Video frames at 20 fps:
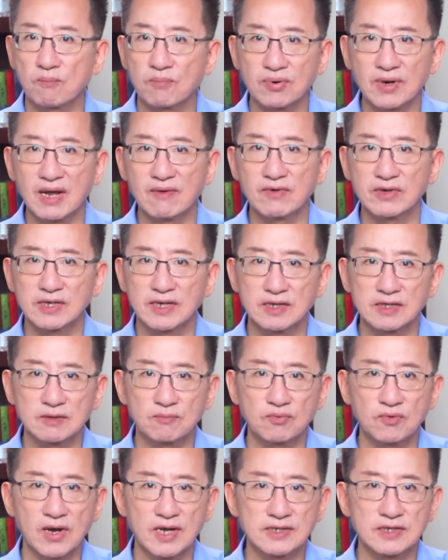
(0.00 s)
private
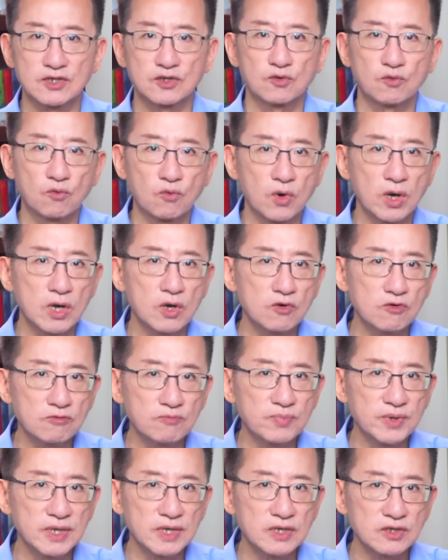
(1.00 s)
enterprises will
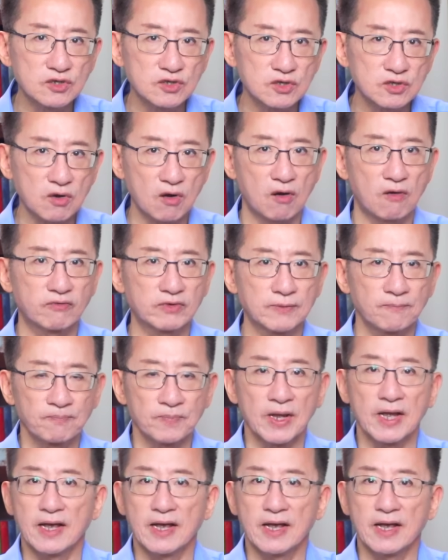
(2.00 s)
be solved